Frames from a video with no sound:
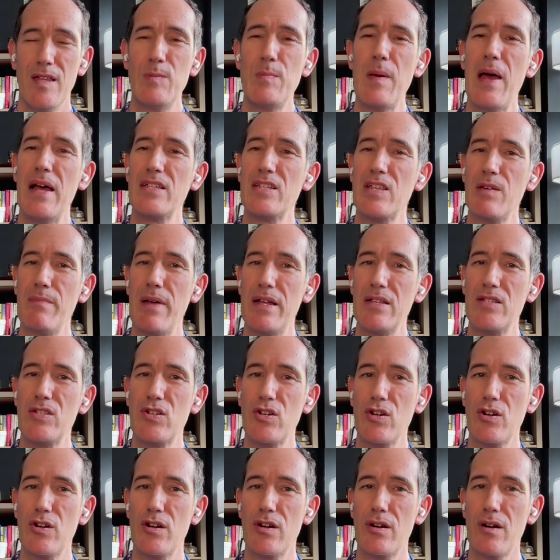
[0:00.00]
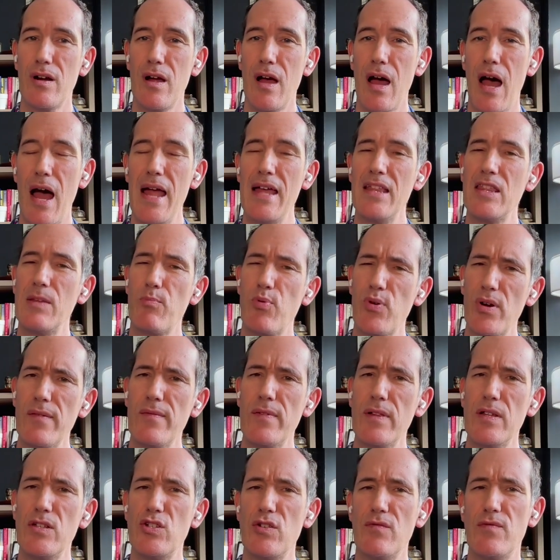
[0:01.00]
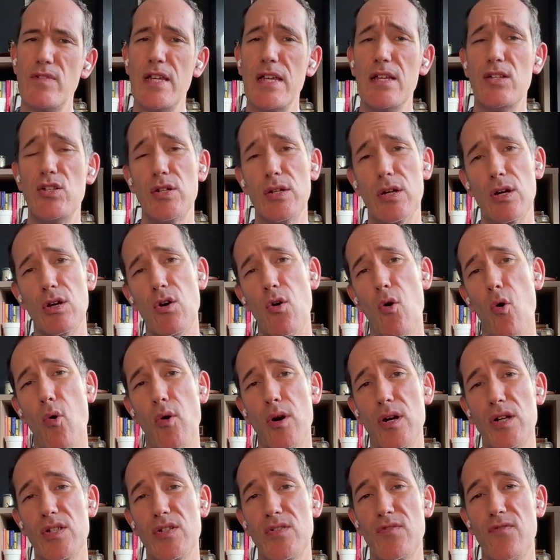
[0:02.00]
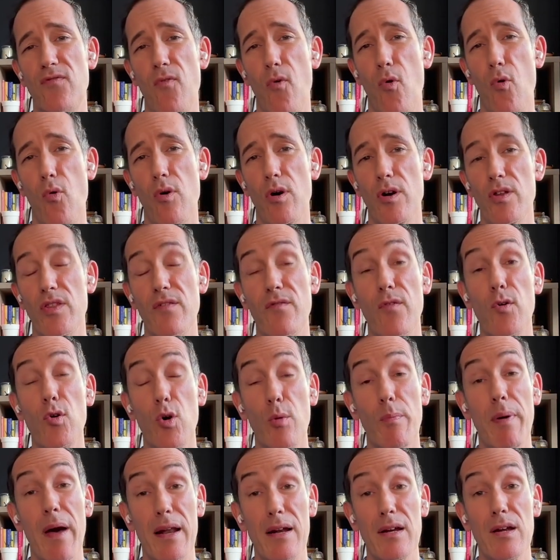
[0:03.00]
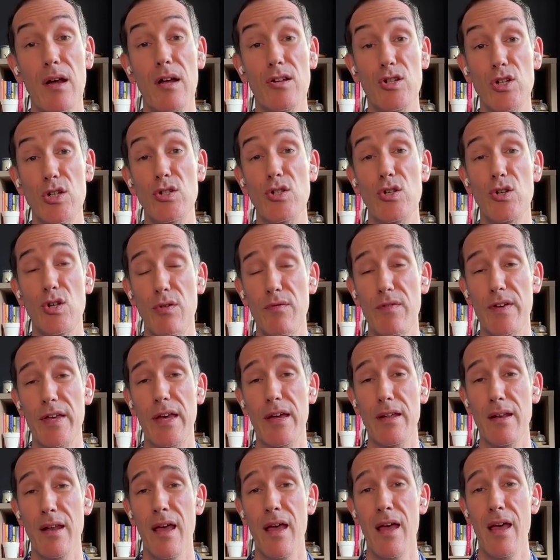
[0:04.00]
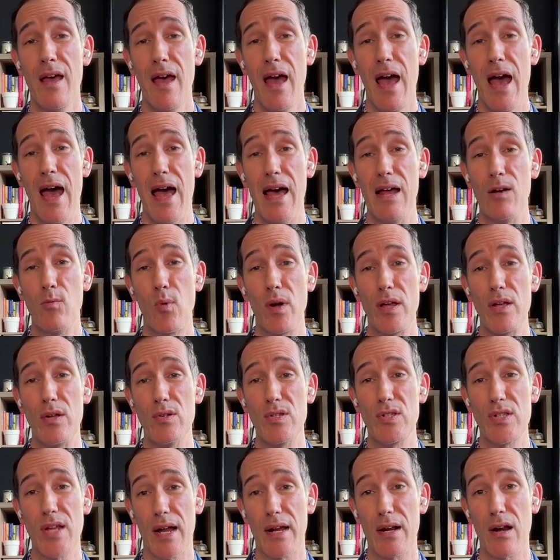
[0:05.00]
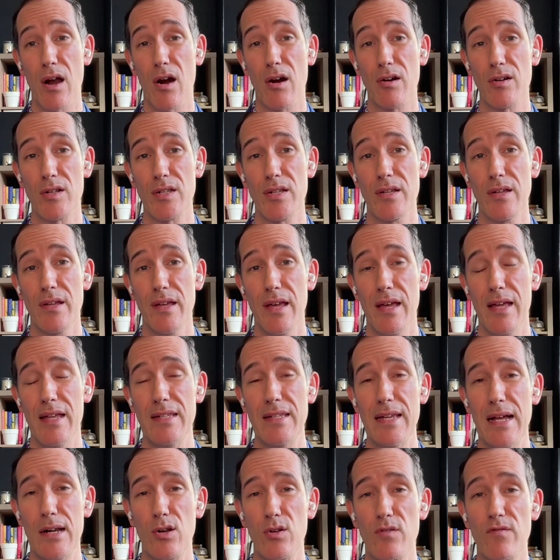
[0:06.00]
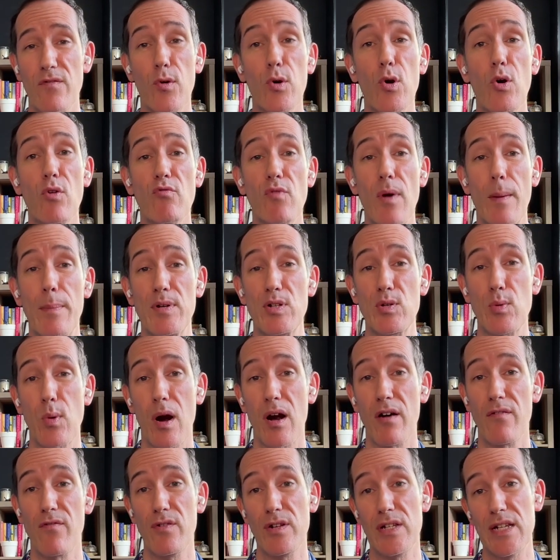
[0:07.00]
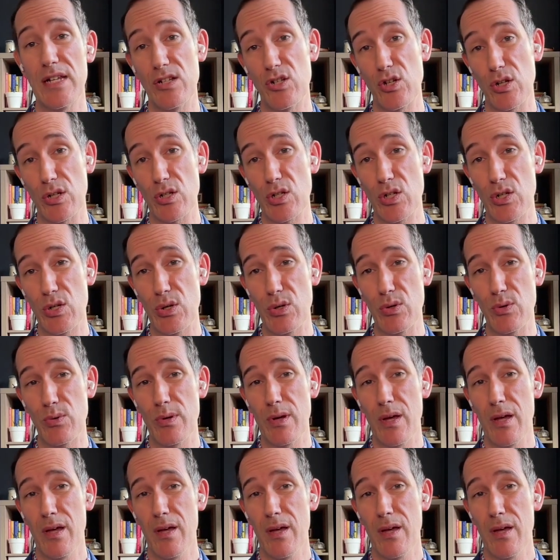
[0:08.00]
This past semester, I had the privilege of teaching a course for the Vocal Pedagogy certificate at NYU Steinhardt entitled Vocal Repertoire for Teaching 2.